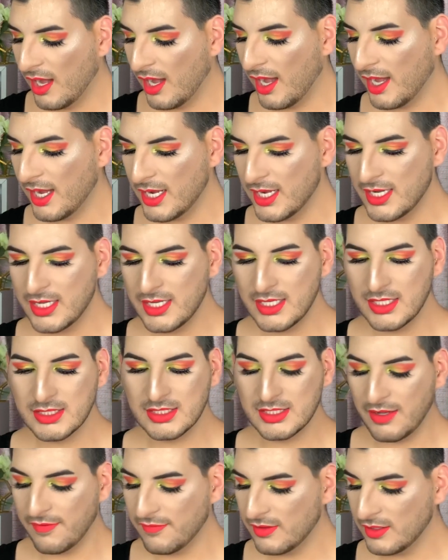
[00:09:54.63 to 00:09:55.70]
I
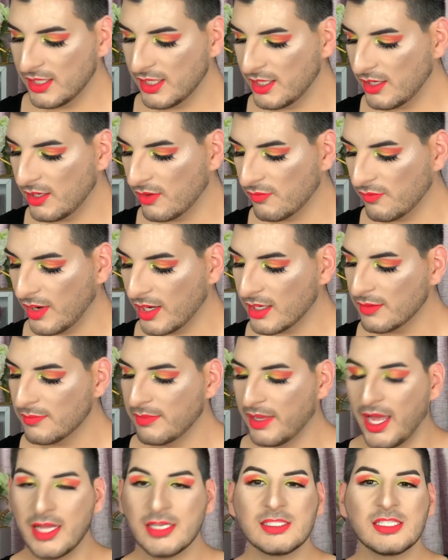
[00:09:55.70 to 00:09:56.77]
definitely
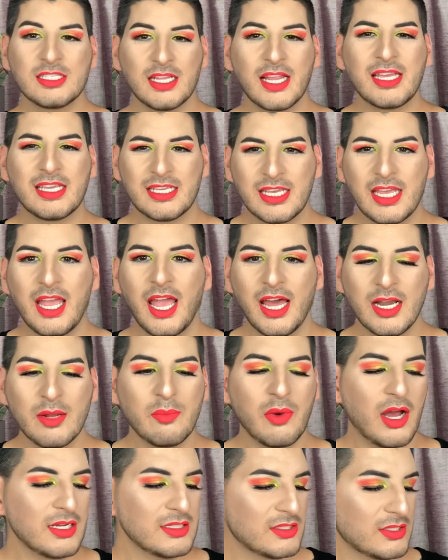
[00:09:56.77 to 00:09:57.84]
recommend to like get a
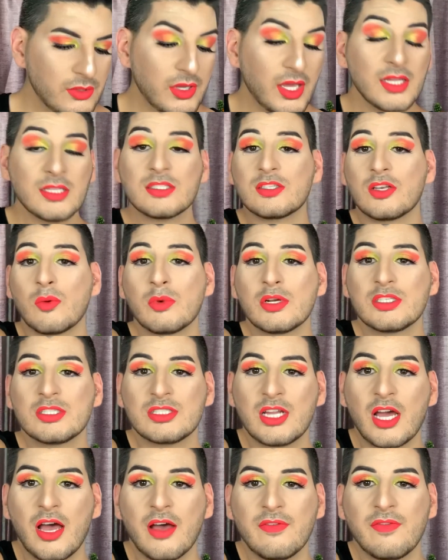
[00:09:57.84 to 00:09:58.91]
box. You get so much
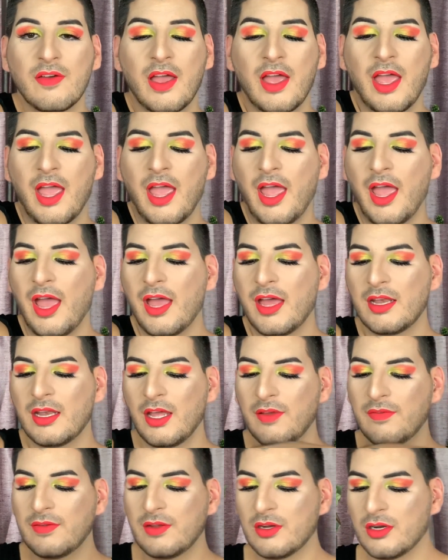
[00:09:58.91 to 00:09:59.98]
stuff And
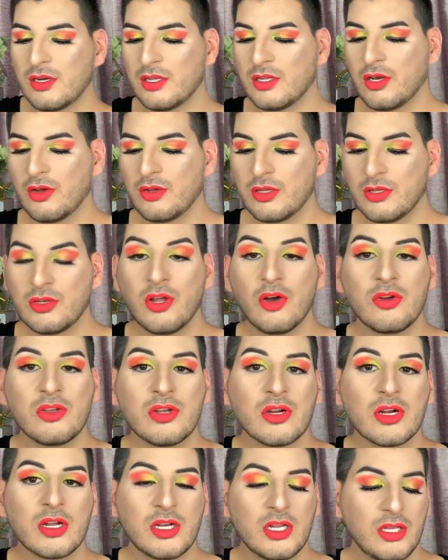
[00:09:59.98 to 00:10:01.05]
if you're,
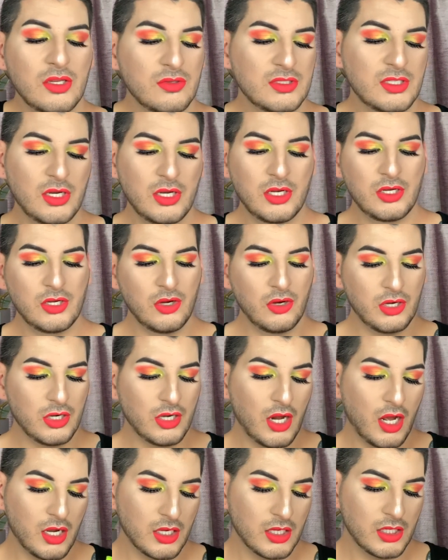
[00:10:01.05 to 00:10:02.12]
you're gonna use it, or you're
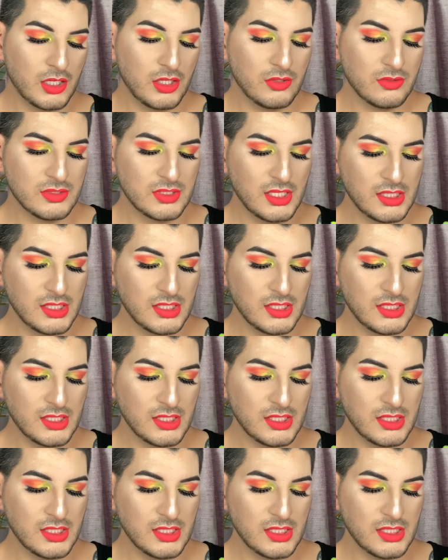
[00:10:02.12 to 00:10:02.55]
not gonna use